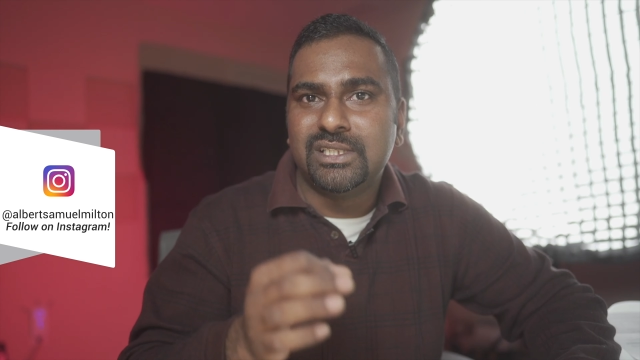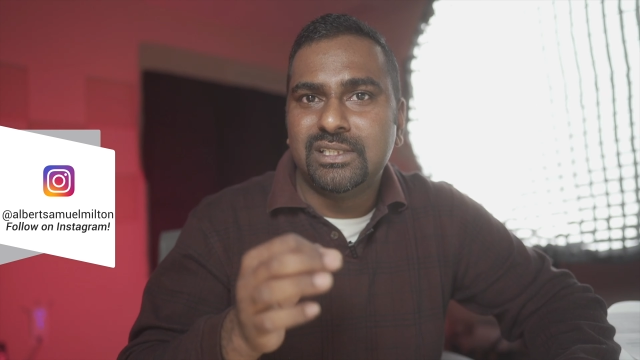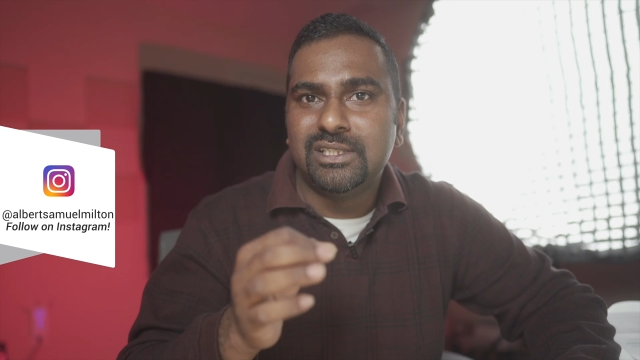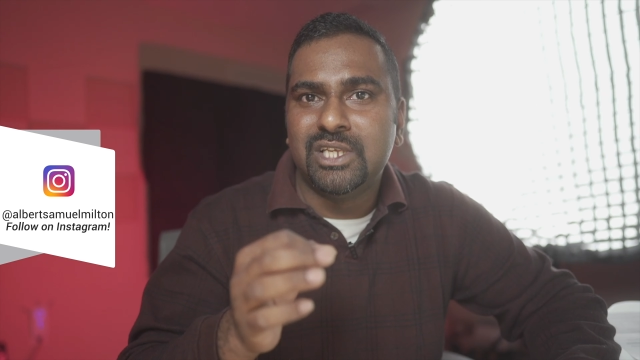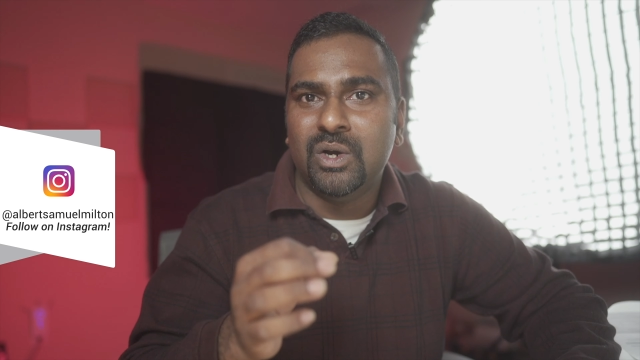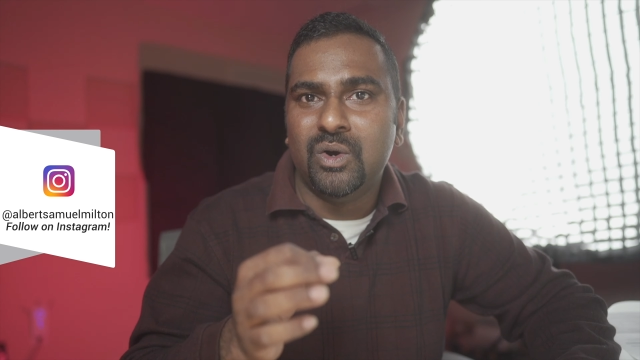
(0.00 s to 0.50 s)

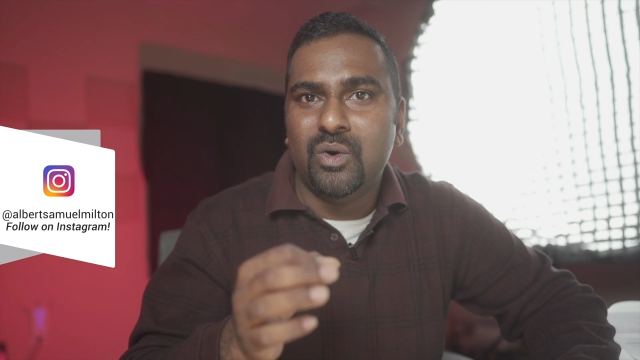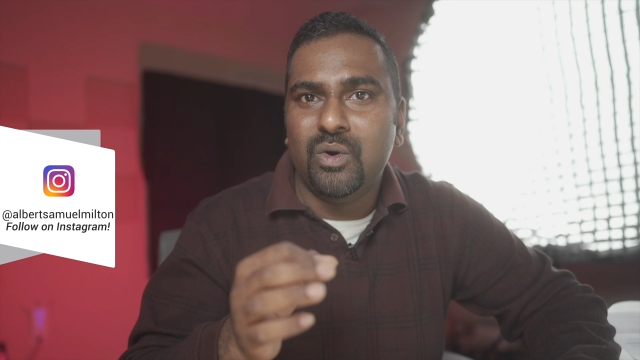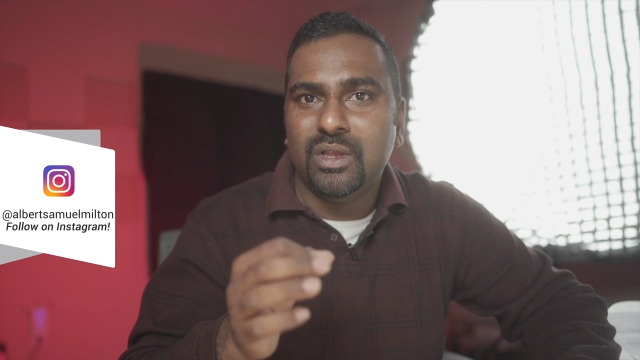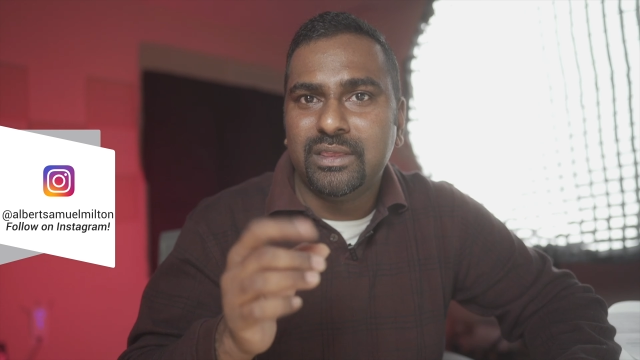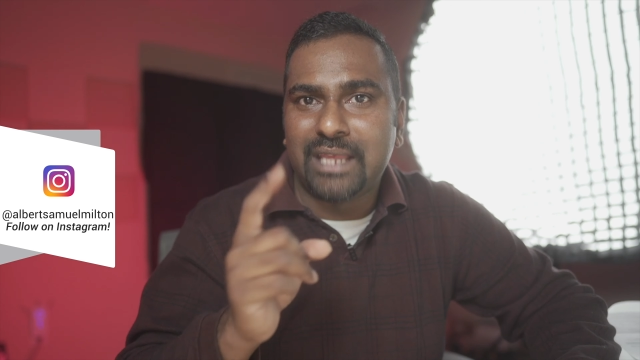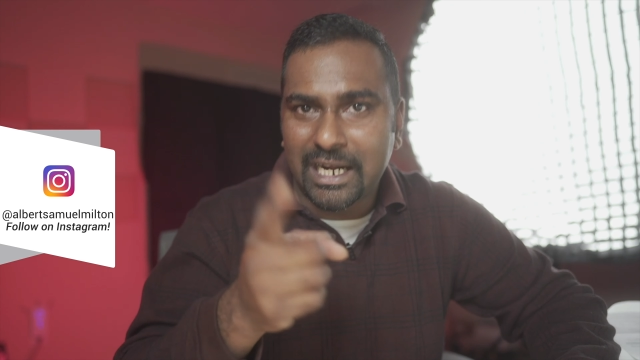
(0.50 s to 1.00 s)
So
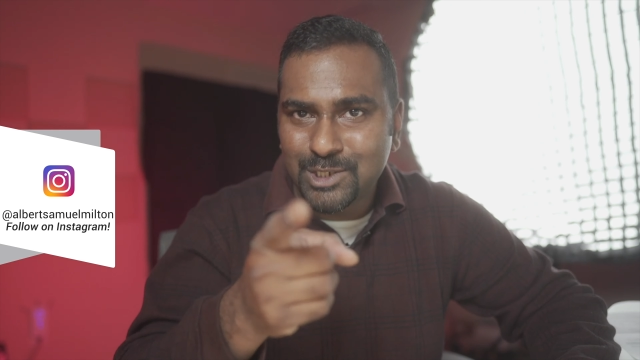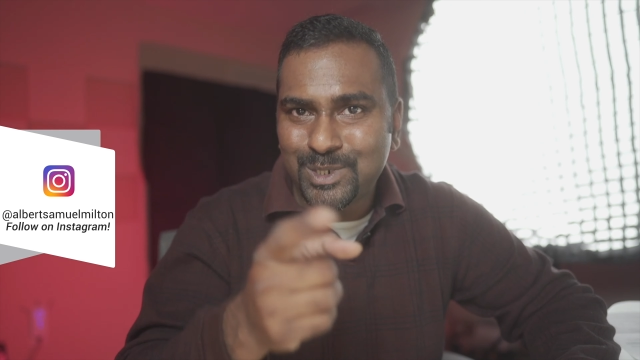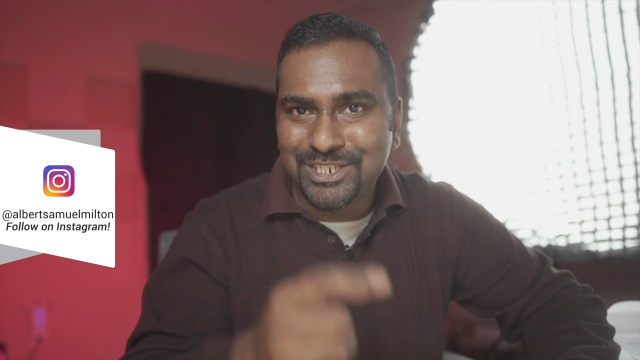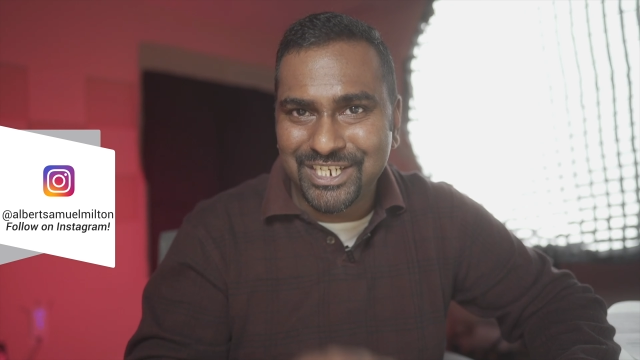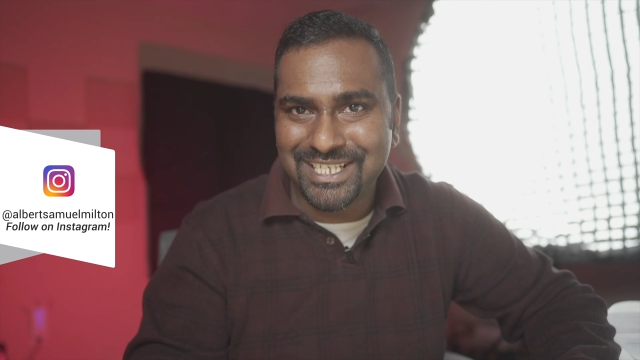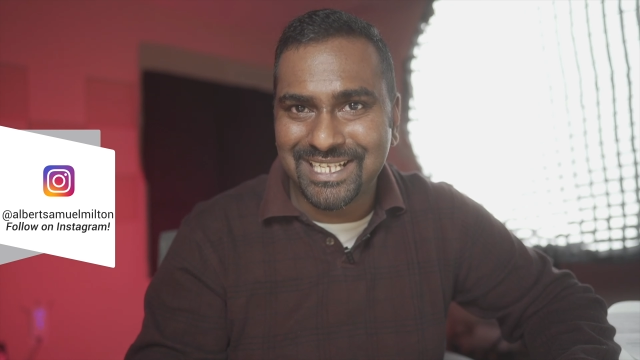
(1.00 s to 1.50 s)
that is
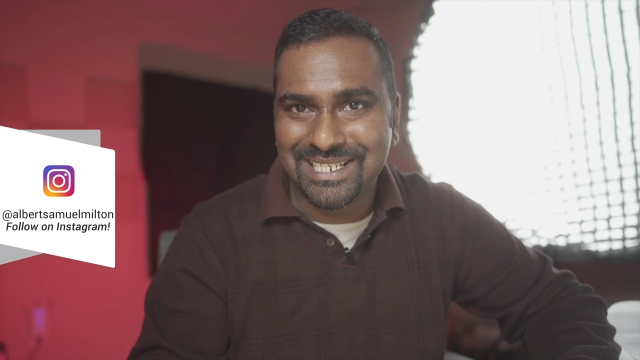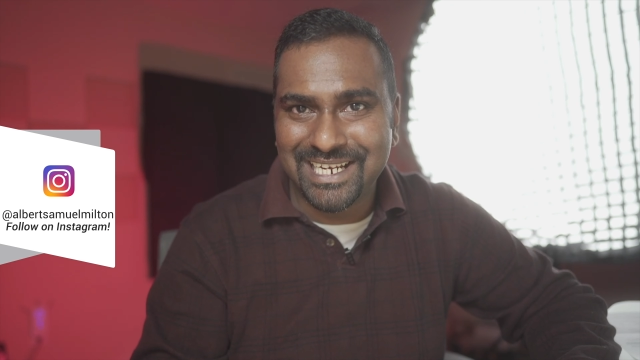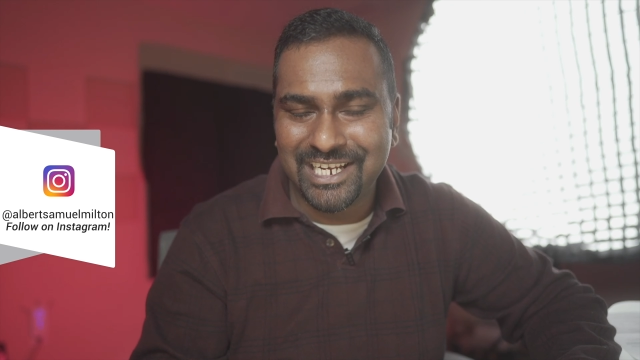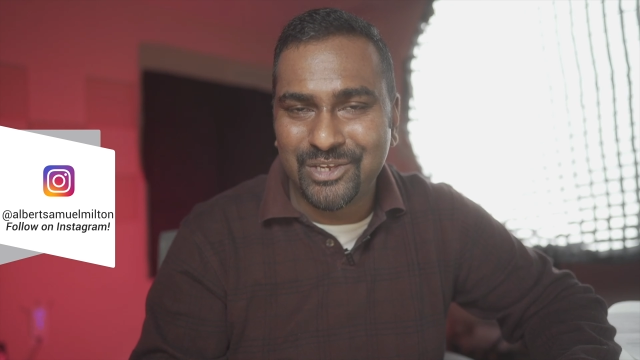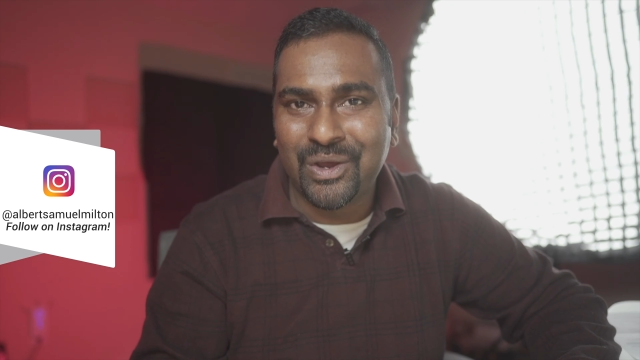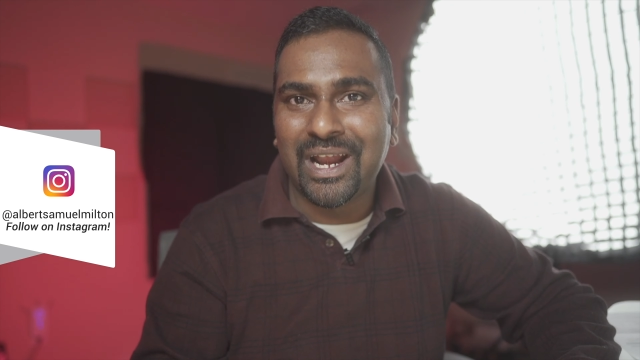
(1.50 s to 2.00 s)
what Jesus did
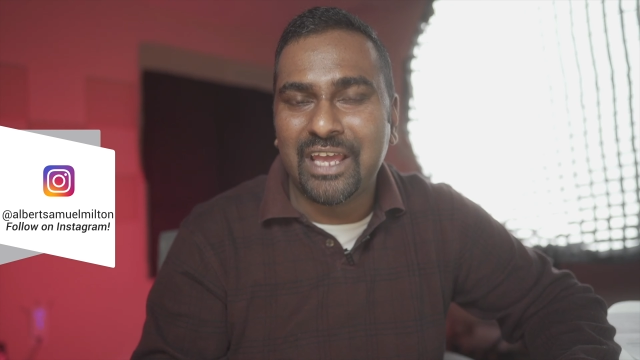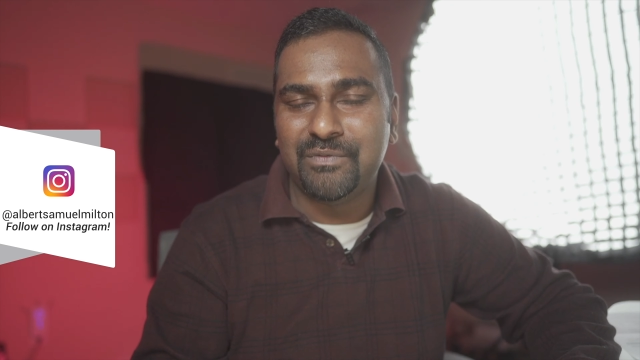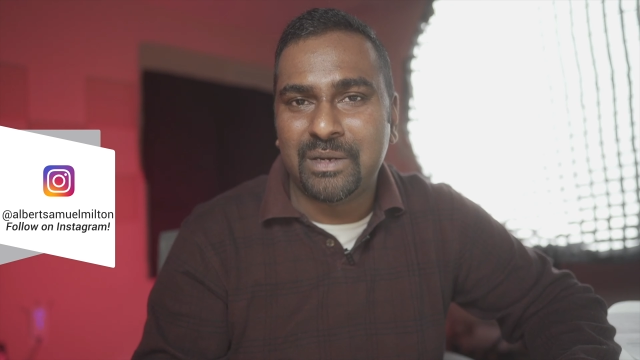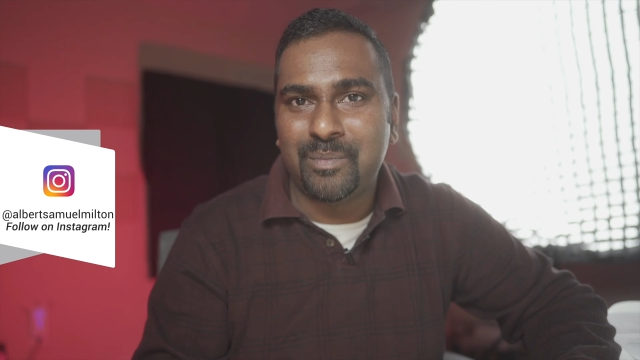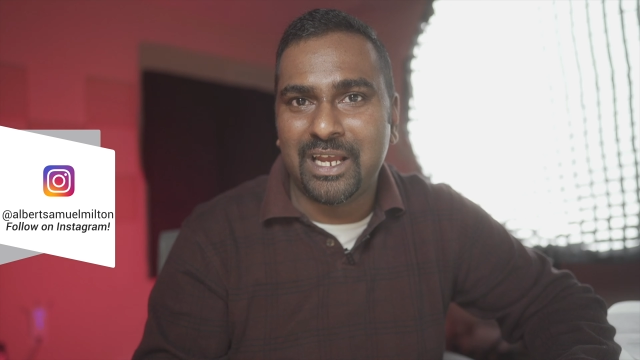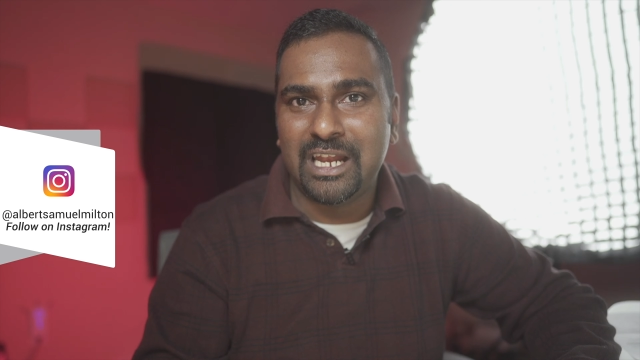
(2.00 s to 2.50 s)
in your life
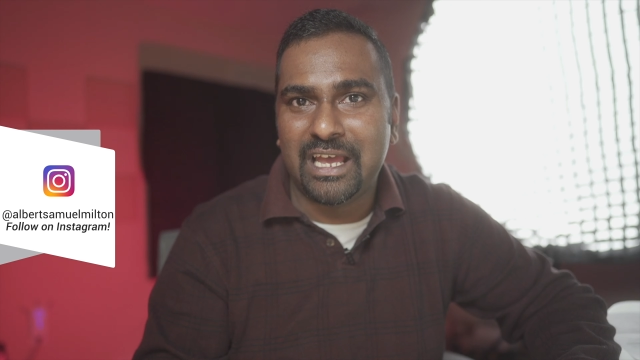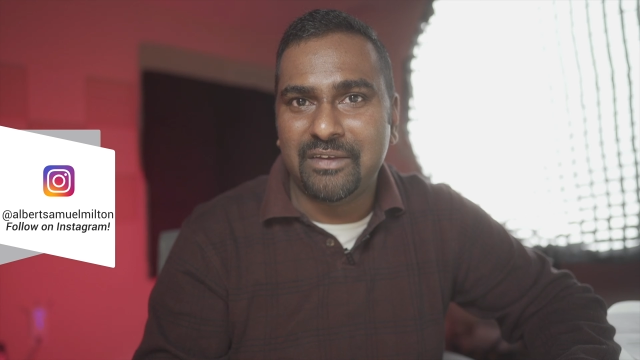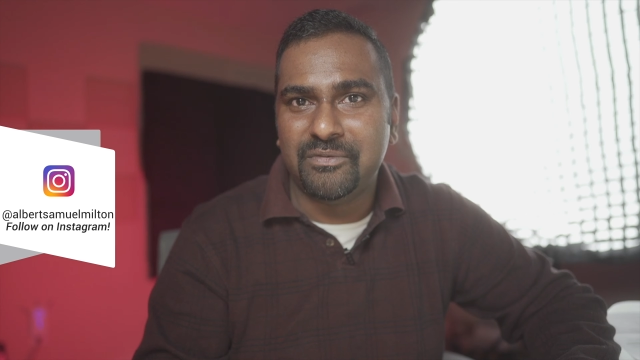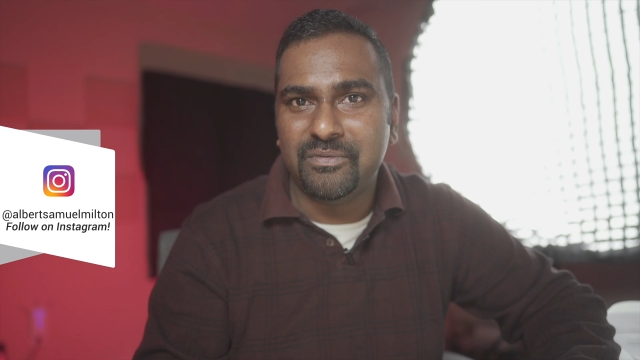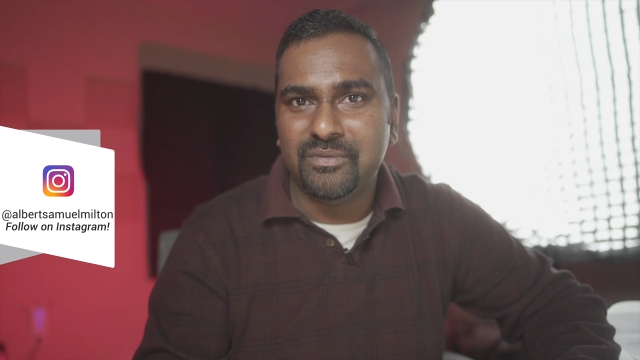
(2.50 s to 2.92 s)
and my life.